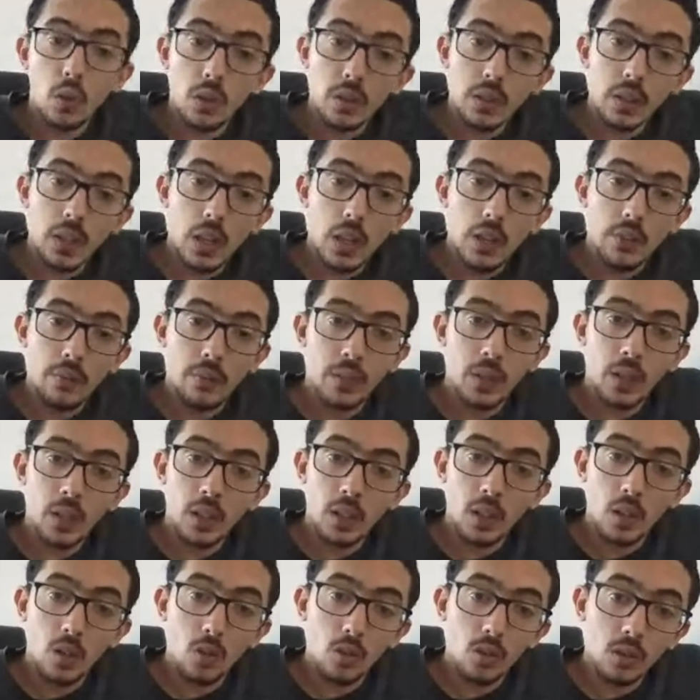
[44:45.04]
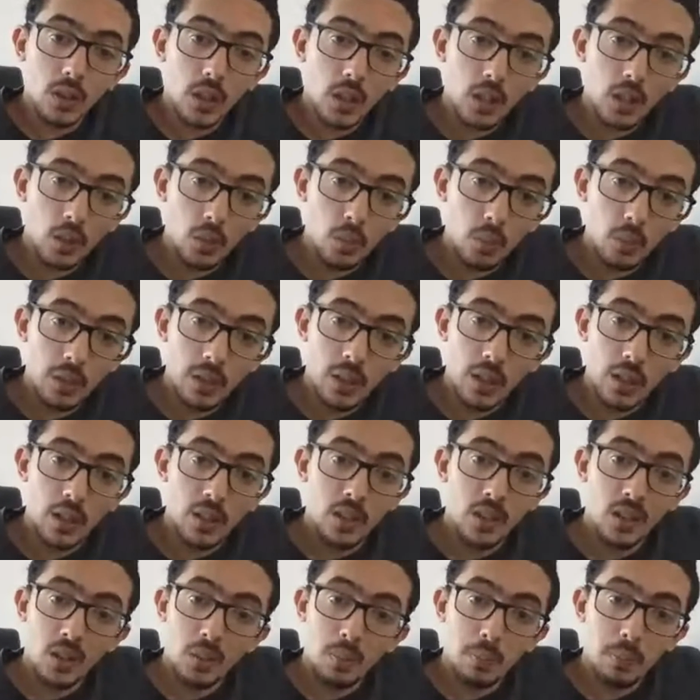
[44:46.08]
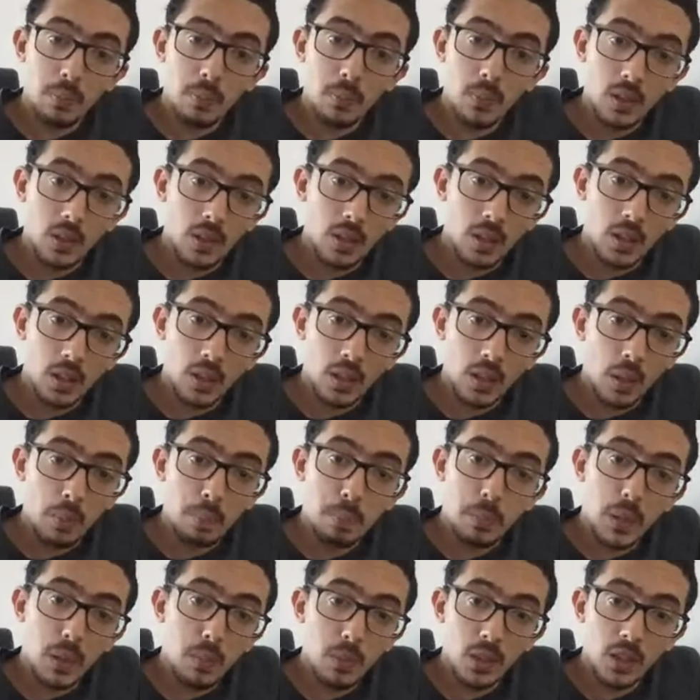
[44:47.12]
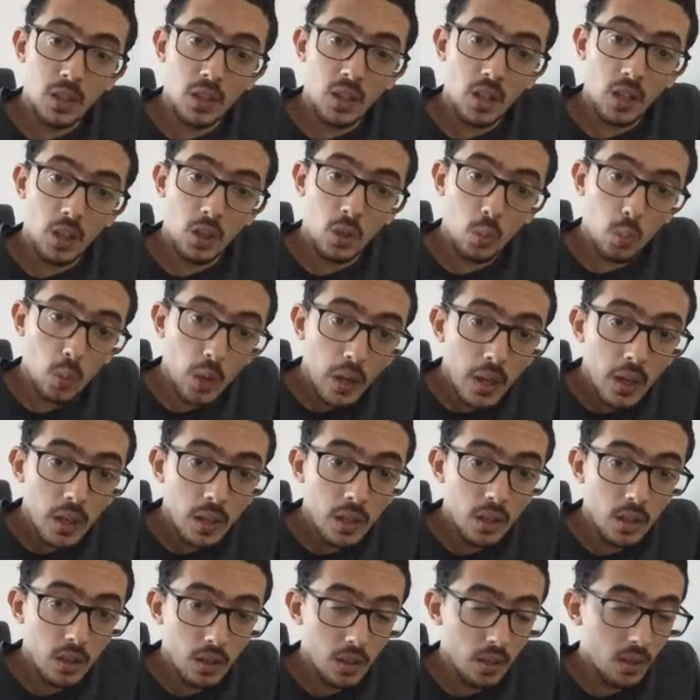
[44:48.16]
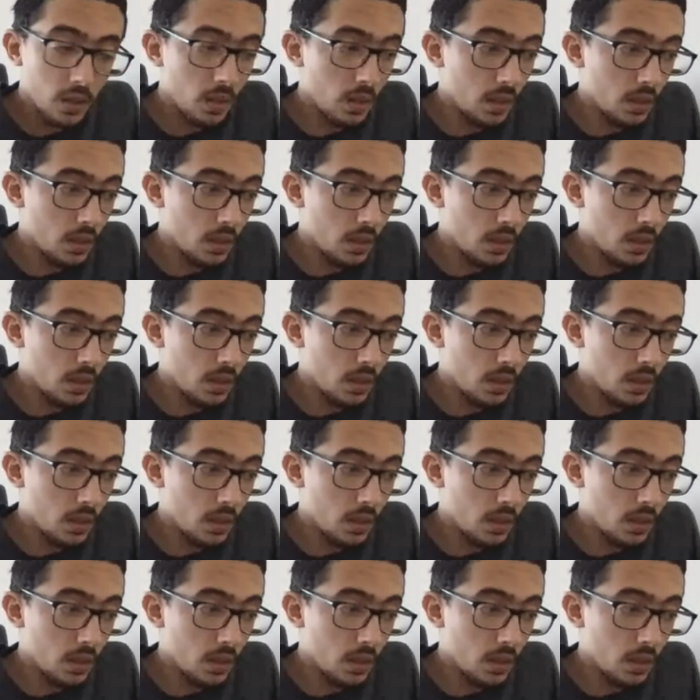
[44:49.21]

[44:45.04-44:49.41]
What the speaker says: If you don't have any contact with a payment gateway,